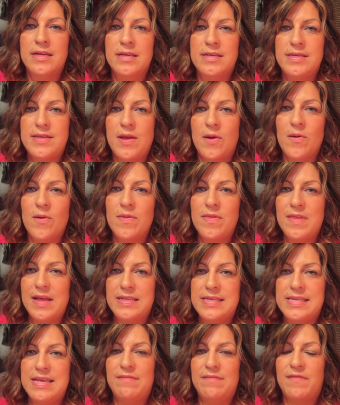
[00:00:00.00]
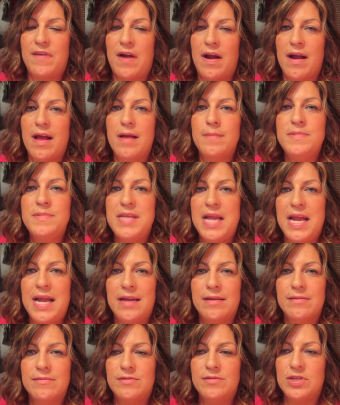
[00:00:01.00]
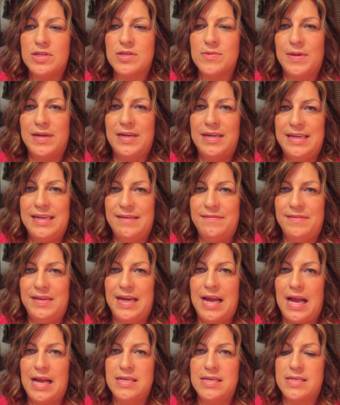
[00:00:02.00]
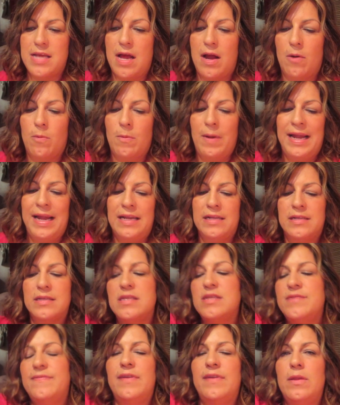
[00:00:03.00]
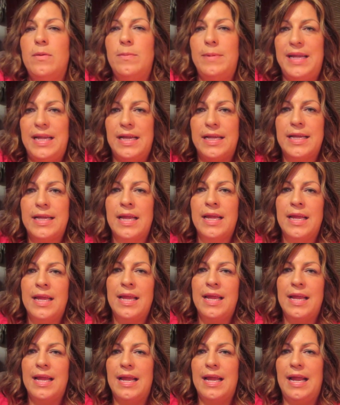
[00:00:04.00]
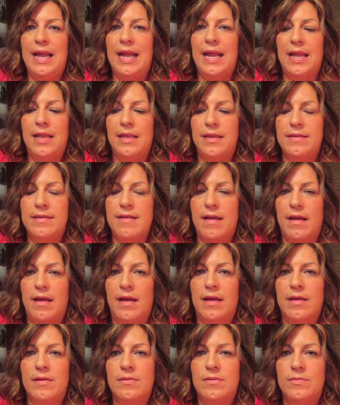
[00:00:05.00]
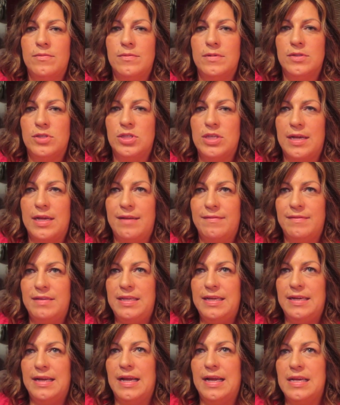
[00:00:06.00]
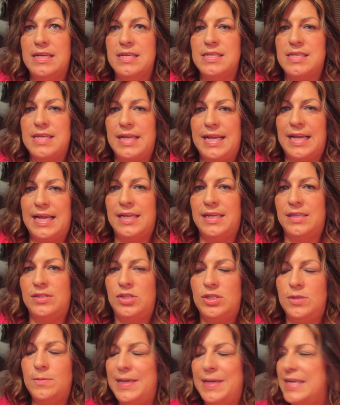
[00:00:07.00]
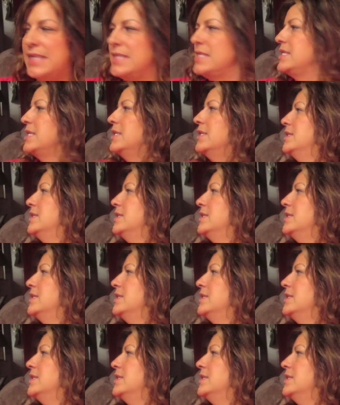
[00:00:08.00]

So that's it for our update. We just wanted to give you guys our weigh-ins for the week, and we'll check in with you guys again in 2 weeks.